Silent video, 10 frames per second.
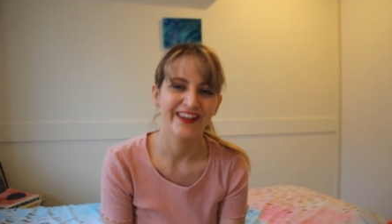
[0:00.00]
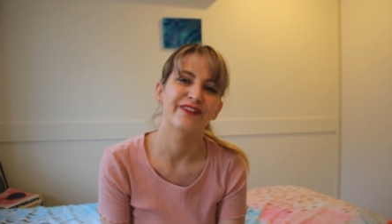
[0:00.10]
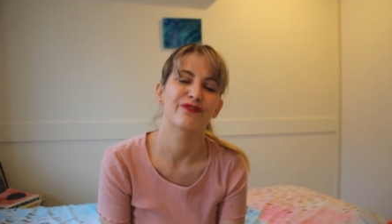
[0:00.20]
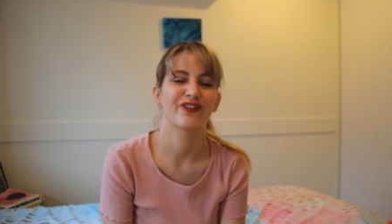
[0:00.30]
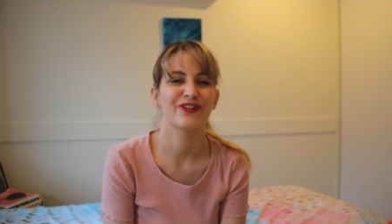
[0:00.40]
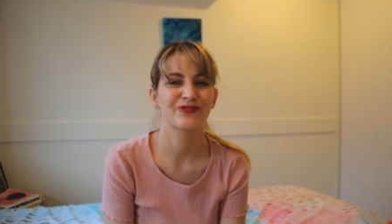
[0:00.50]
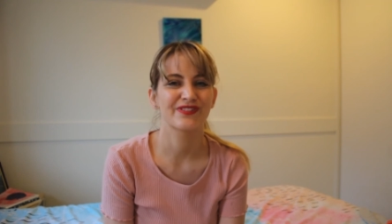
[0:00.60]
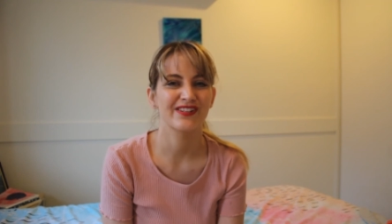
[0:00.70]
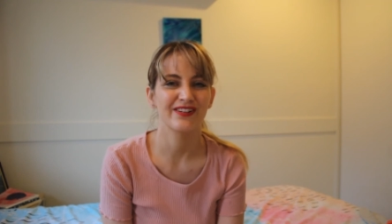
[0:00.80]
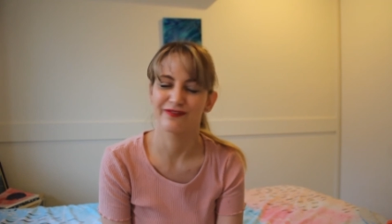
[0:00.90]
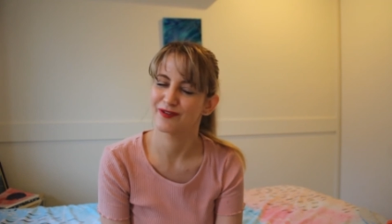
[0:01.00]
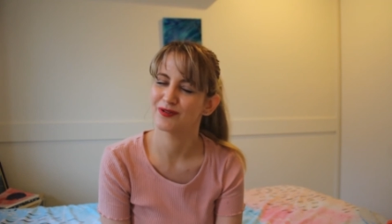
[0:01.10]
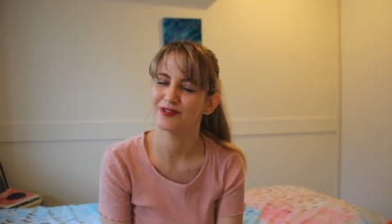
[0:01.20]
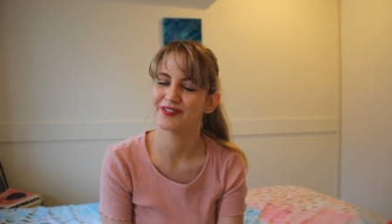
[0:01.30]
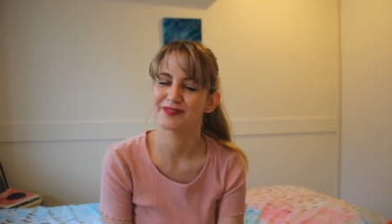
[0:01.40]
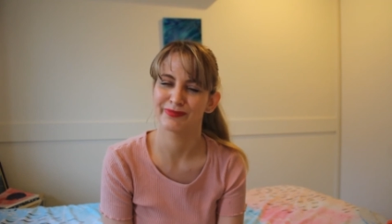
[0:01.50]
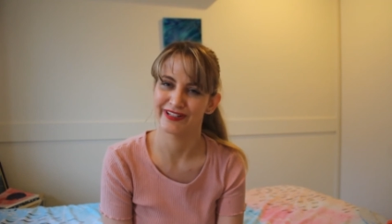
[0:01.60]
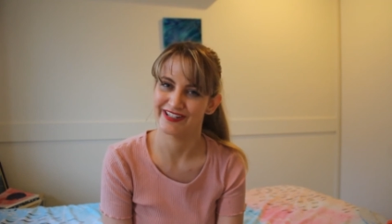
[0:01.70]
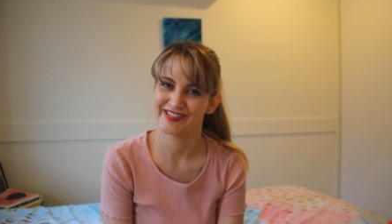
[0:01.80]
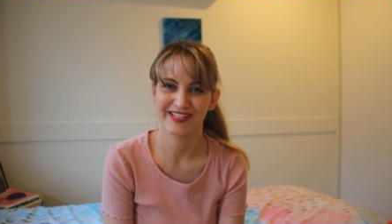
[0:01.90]
If you're interested, of course,
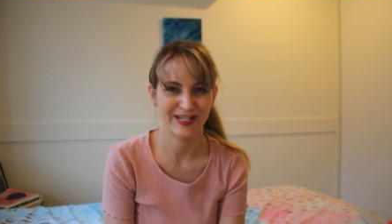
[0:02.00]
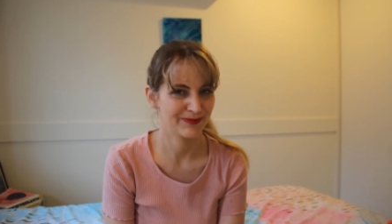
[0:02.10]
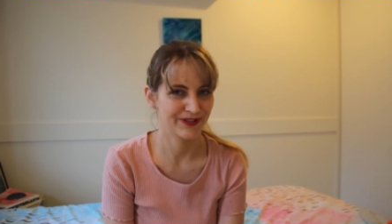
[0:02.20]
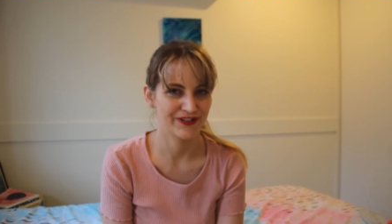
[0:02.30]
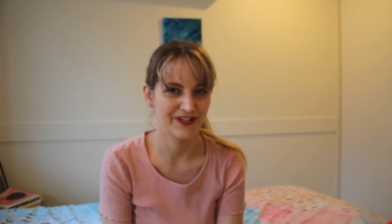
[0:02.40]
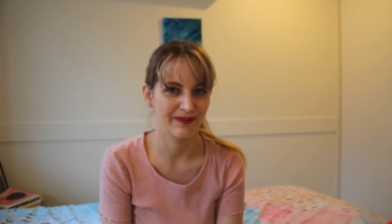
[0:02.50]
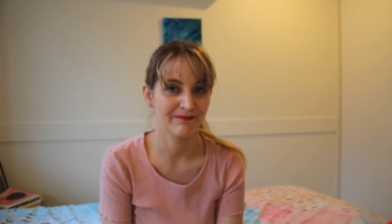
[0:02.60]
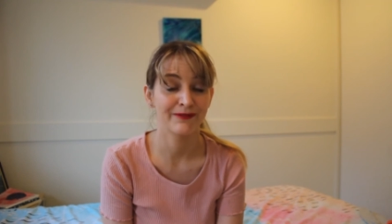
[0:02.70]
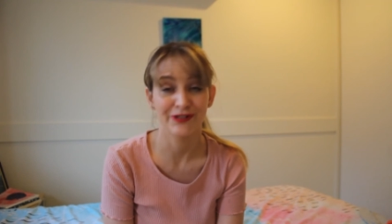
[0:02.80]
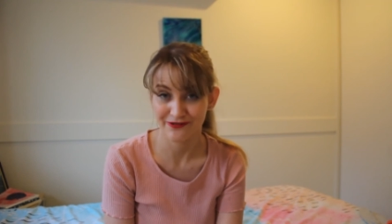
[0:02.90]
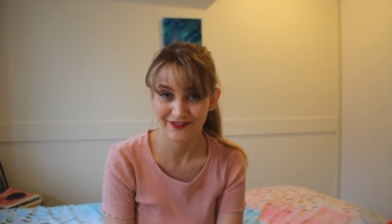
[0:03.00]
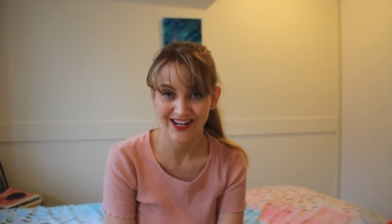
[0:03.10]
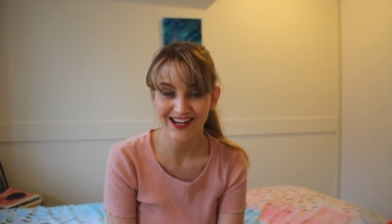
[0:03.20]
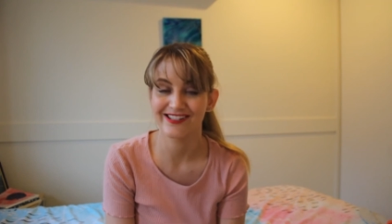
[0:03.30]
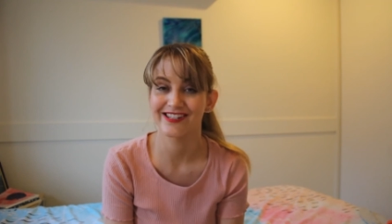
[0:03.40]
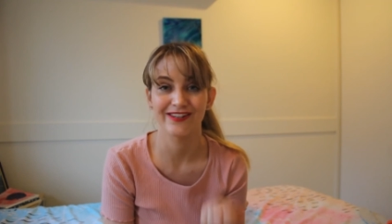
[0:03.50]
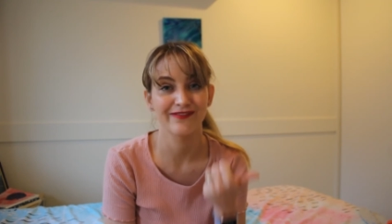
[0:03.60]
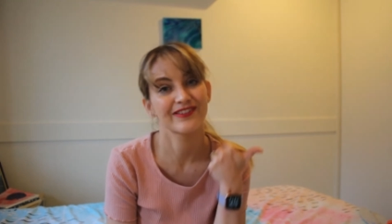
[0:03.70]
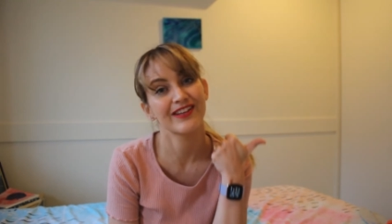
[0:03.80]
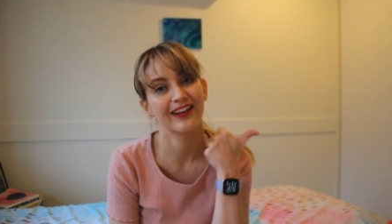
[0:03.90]
please keep watching. But don't forget to give
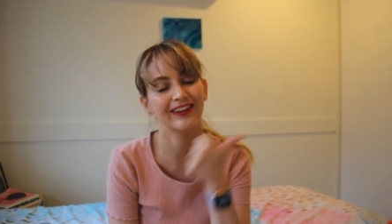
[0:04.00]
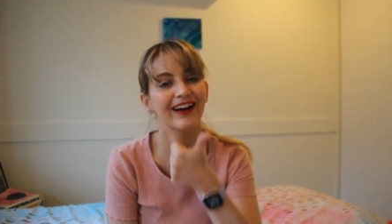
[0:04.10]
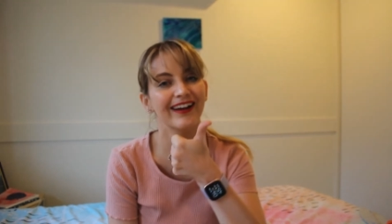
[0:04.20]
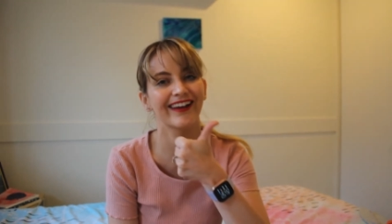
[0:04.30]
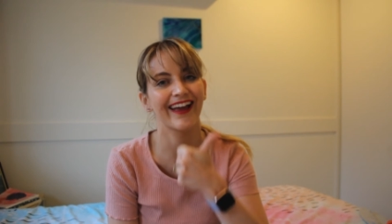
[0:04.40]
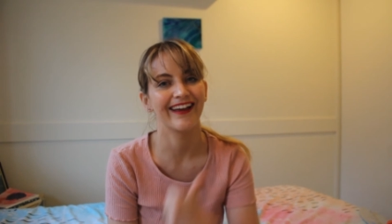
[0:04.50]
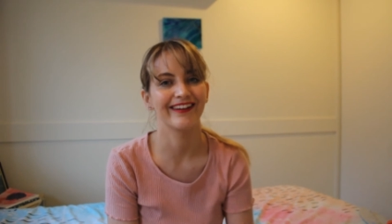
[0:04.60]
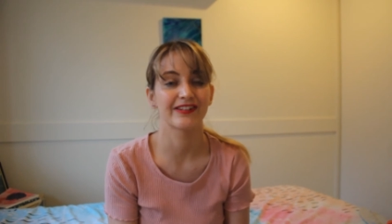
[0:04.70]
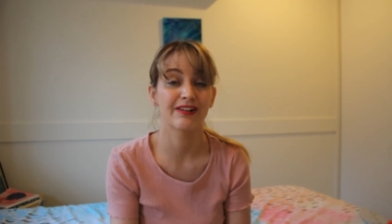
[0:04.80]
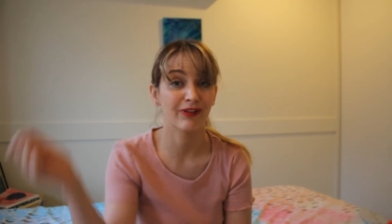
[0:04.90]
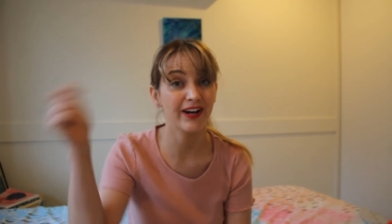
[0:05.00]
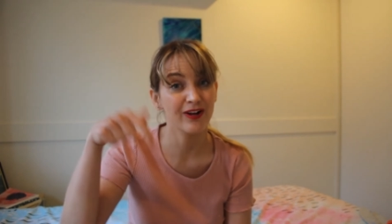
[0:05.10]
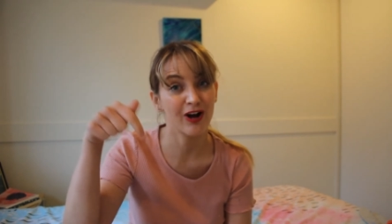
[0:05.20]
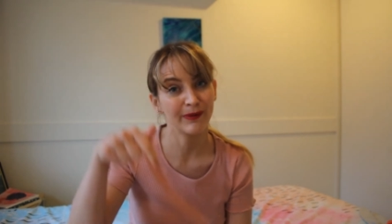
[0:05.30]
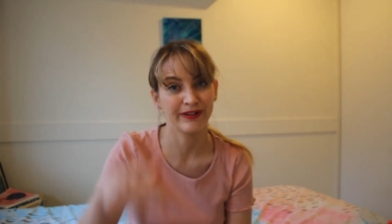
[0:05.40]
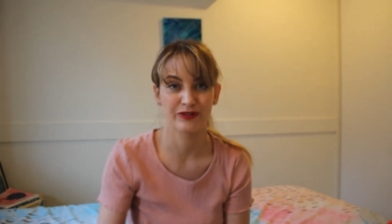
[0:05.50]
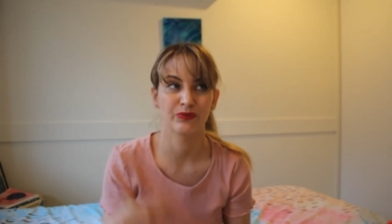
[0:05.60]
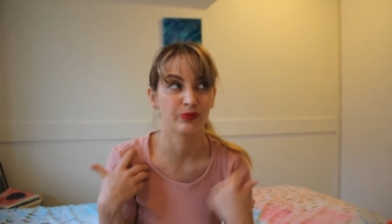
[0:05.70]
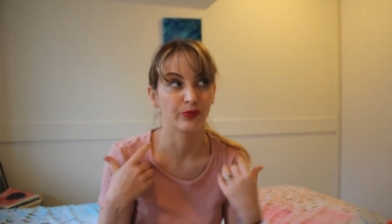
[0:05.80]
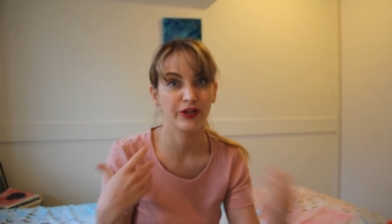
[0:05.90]
us a like and write a comment.
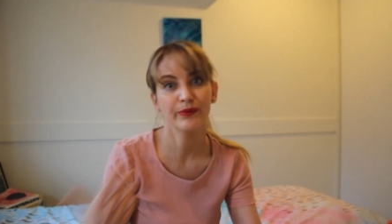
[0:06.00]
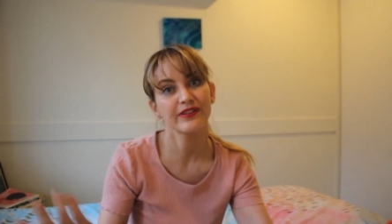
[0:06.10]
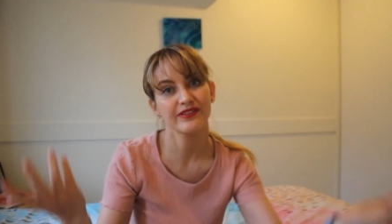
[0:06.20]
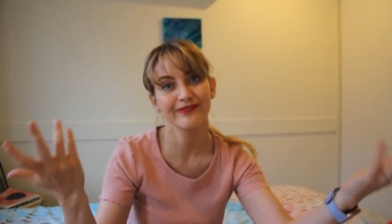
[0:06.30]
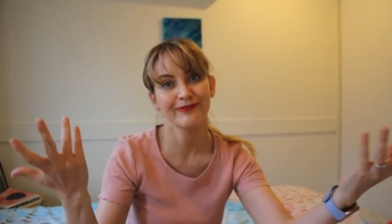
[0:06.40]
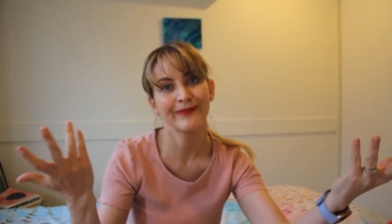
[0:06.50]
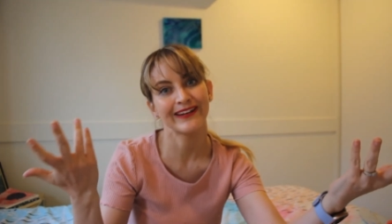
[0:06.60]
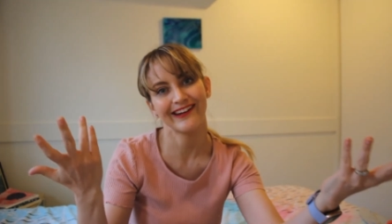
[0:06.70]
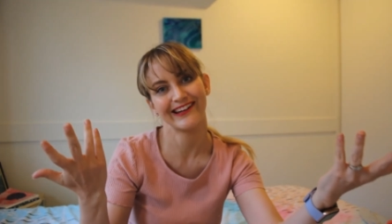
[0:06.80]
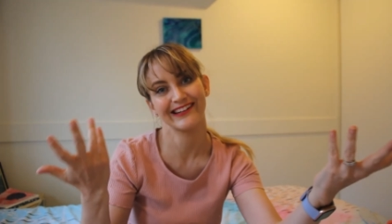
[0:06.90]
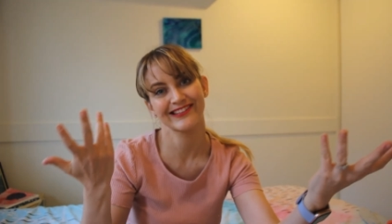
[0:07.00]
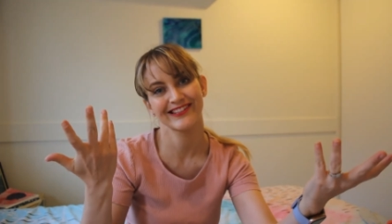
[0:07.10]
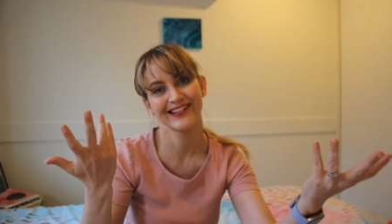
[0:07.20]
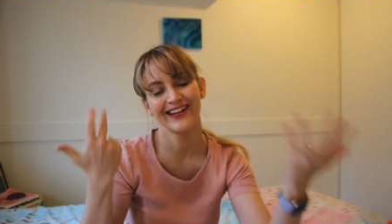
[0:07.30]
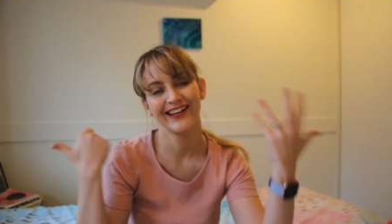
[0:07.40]
What do you want to see from me next?